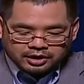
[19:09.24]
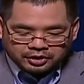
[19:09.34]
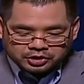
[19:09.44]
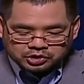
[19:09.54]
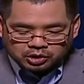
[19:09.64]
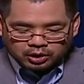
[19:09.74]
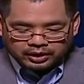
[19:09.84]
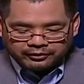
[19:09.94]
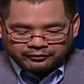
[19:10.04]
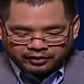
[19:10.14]
Another
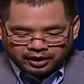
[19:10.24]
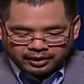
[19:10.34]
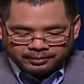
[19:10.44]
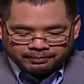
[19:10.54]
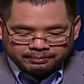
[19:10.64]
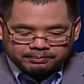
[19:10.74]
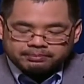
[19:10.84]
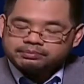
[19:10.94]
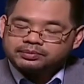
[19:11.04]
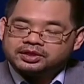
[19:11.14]
story
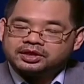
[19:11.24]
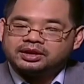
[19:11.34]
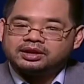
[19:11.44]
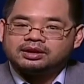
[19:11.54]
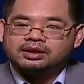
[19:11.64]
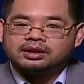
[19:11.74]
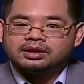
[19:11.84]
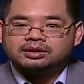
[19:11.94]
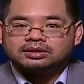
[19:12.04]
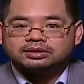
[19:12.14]
from
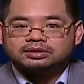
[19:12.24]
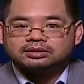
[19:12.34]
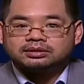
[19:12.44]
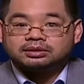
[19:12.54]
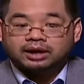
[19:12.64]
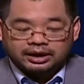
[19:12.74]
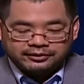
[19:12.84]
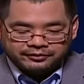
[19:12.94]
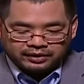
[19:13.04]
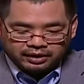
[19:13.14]
the
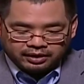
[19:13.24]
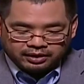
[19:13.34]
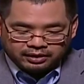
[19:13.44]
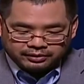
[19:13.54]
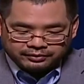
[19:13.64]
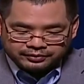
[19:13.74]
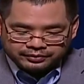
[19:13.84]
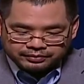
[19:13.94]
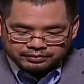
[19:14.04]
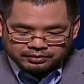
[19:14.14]
life
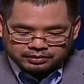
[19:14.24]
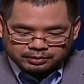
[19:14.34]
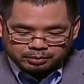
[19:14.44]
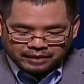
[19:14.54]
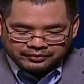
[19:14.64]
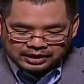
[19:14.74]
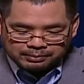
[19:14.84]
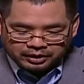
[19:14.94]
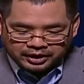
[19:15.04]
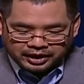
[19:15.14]
of the
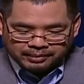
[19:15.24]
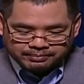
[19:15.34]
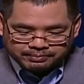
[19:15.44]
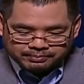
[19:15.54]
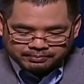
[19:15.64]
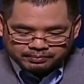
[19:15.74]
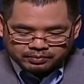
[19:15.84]
Prophet Ibrahim,